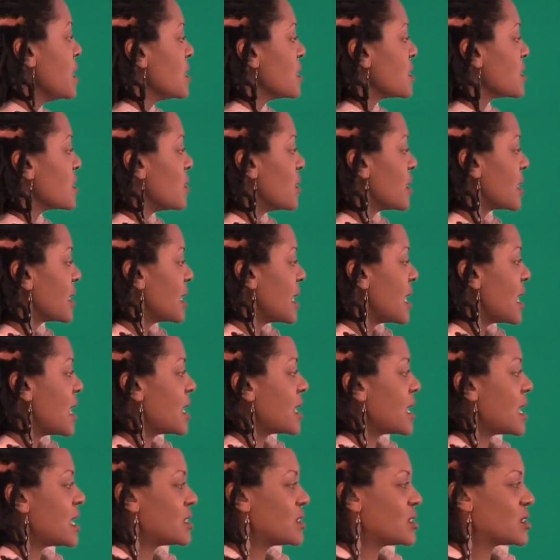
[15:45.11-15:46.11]
So
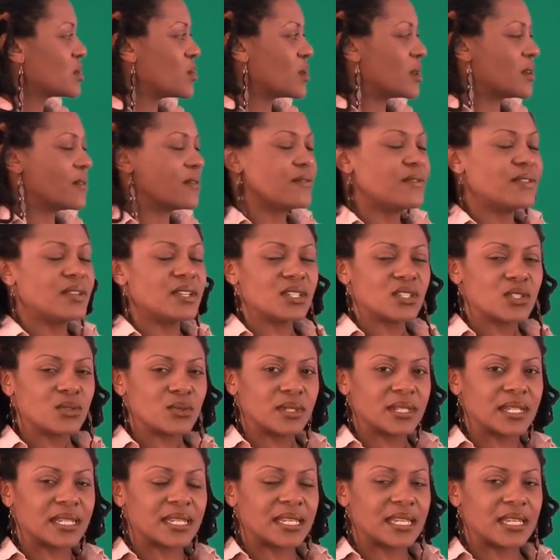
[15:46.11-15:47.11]
again, I just want to
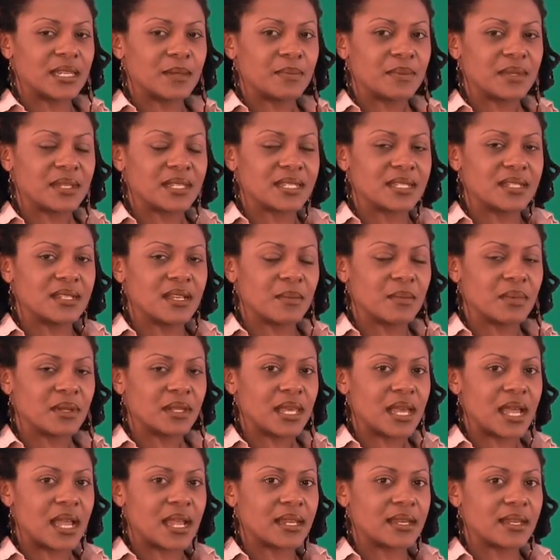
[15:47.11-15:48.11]
visually keep this number
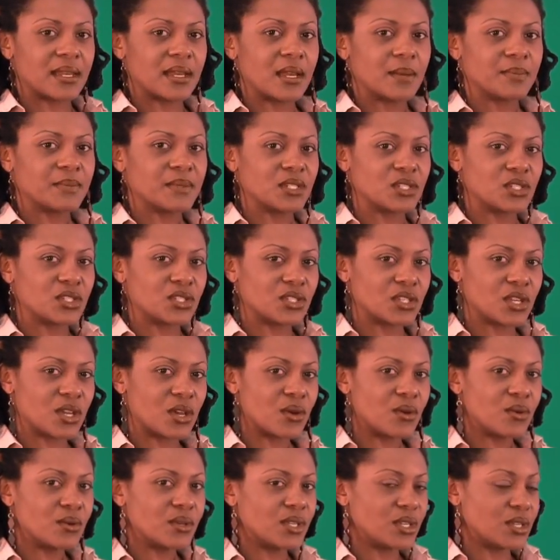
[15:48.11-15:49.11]
line up to
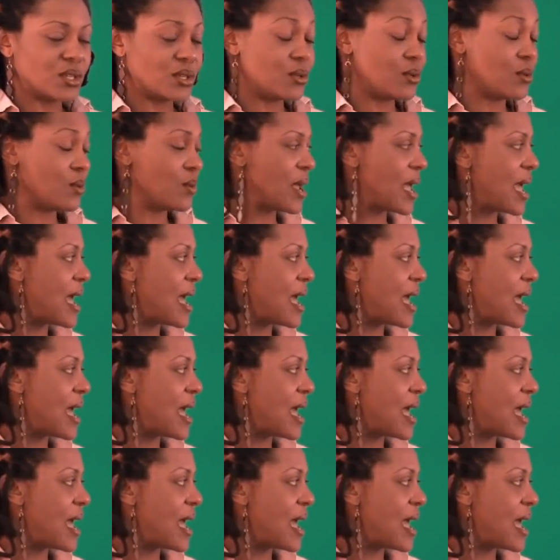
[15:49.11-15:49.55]
show you